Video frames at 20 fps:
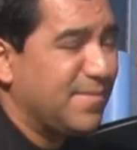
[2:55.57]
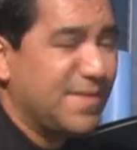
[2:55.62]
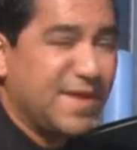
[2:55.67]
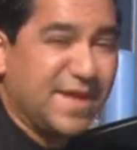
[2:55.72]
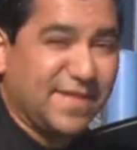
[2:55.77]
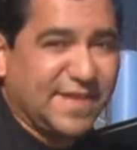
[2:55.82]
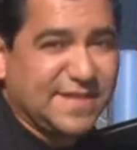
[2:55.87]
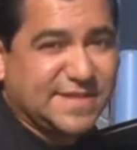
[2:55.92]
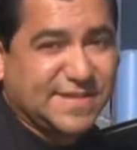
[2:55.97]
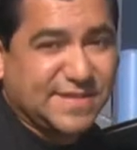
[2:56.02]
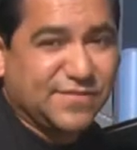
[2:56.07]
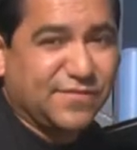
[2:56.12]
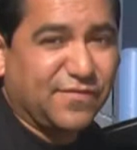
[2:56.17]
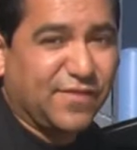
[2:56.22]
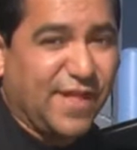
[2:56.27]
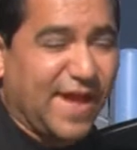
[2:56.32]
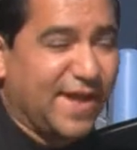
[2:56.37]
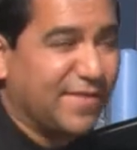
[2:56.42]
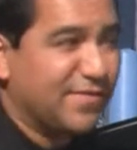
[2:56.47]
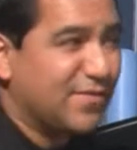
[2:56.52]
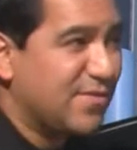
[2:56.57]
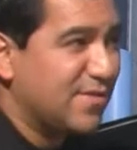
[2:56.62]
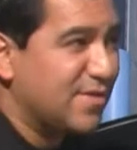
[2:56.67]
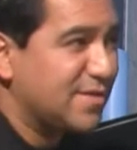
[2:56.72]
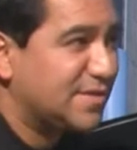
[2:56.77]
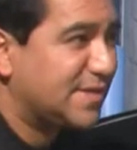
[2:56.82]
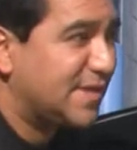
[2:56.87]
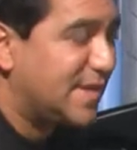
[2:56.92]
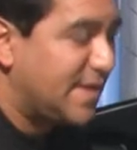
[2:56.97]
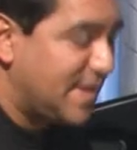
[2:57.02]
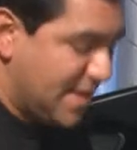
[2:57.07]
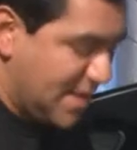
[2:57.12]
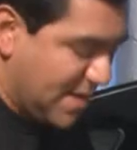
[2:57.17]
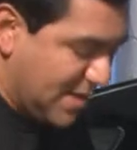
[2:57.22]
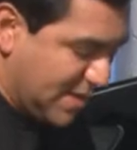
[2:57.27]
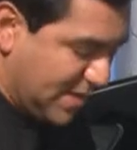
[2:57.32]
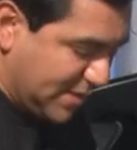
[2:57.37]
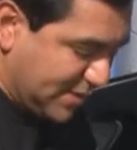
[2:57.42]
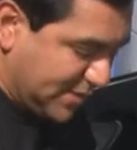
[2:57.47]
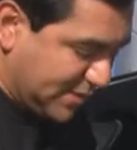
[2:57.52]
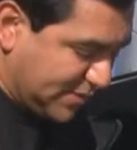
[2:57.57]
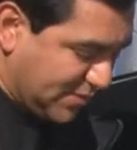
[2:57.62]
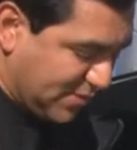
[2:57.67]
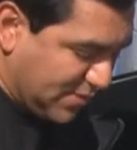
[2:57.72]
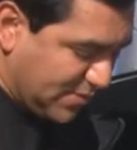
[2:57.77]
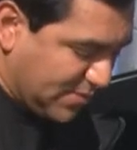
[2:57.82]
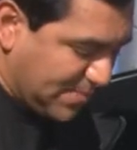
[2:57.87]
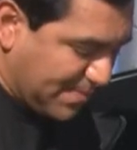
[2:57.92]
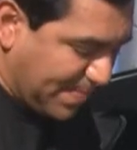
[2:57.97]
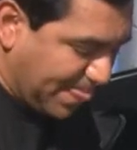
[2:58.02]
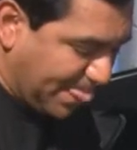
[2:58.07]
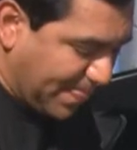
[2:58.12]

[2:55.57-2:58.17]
Unless it's flat, of course. So